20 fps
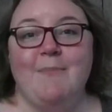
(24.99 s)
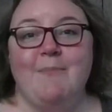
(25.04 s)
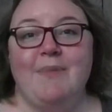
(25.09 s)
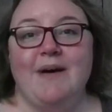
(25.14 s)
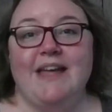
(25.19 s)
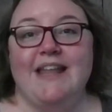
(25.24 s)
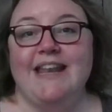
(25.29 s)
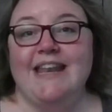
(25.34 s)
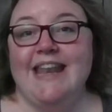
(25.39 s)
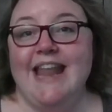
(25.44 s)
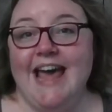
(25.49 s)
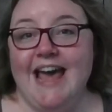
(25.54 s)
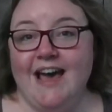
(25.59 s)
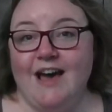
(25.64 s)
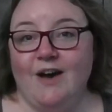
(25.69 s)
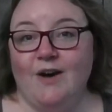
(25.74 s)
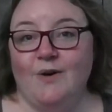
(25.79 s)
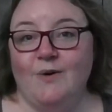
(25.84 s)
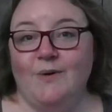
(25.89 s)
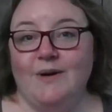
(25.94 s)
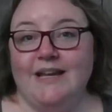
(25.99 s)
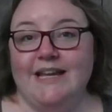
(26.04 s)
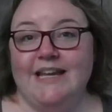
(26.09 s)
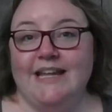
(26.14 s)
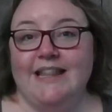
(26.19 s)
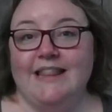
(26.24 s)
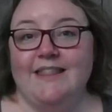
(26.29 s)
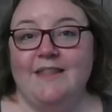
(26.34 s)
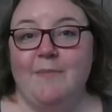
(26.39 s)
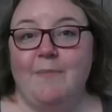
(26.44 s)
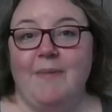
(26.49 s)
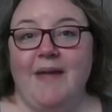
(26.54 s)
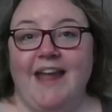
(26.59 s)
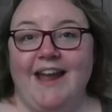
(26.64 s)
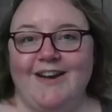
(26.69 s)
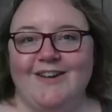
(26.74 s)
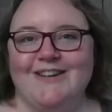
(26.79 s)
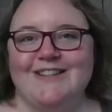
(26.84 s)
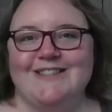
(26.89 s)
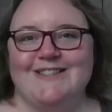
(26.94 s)
But now the
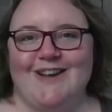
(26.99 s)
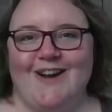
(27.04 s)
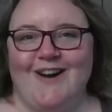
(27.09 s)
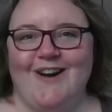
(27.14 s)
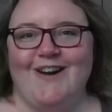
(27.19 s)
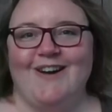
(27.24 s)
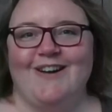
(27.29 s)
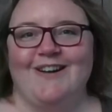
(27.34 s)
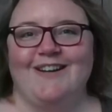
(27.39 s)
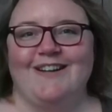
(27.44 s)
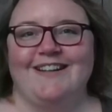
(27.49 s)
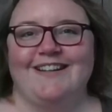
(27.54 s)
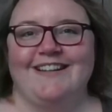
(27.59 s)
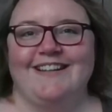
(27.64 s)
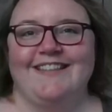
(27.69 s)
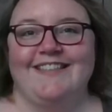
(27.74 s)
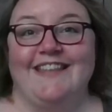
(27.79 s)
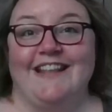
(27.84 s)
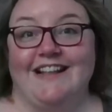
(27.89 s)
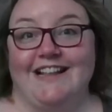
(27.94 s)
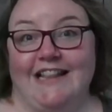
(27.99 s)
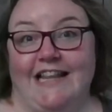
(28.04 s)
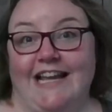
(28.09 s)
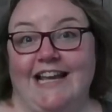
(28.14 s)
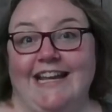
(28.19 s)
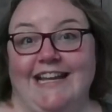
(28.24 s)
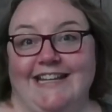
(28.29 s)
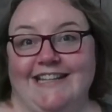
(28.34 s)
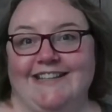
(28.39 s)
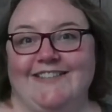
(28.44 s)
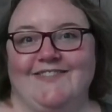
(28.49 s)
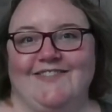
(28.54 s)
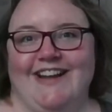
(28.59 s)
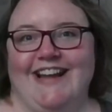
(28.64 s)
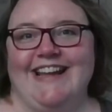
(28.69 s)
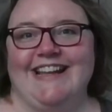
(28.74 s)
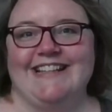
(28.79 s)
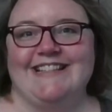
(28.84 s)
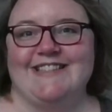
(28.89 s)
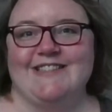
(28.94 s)
parents are the client,
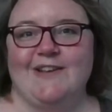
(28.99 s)
right?